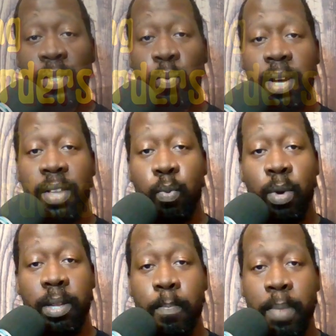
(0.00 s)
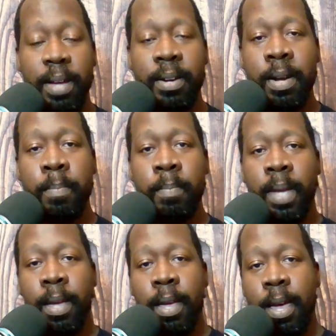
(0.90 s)
with William Putnam
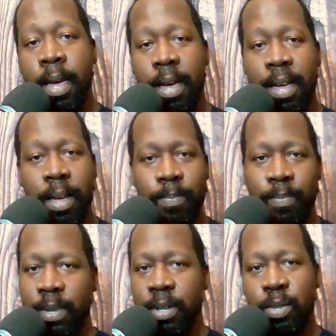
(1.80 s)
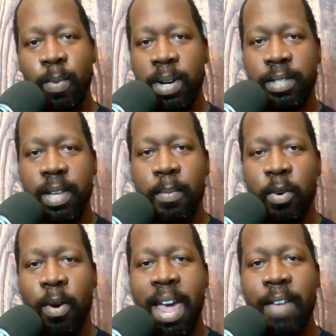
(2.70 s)
doing some
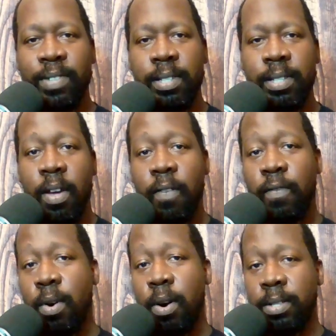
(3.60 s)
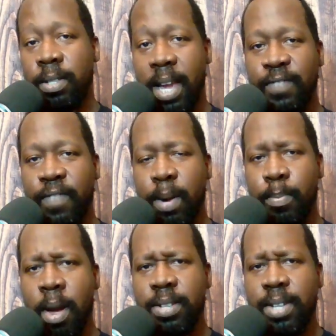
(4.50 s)
crafts for our science fair
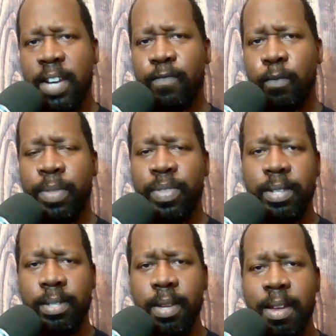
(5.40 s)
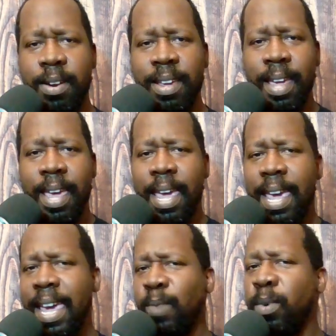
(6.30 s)
project with his son,
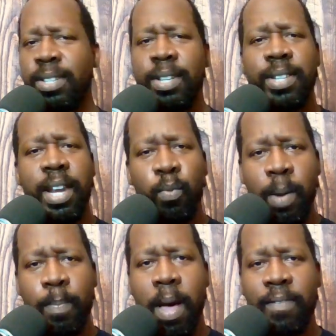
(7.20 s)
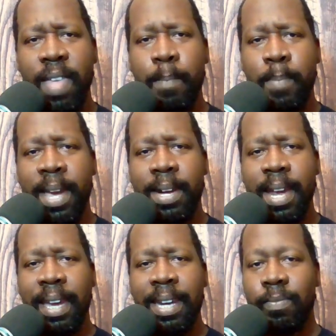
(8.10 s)
and we're just gonna rip off that
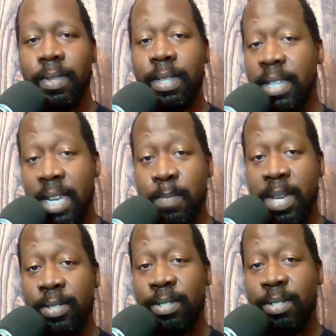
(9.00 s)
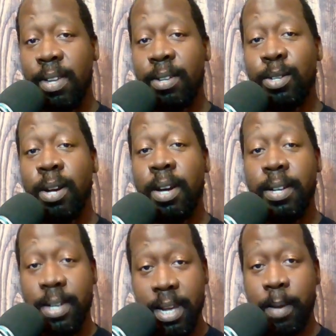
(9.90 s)
band-aid. Demas took a
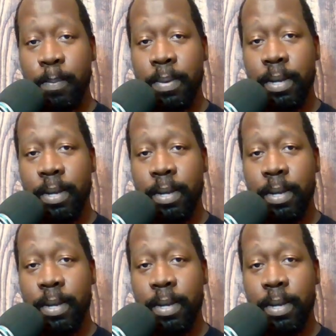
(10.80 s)
dip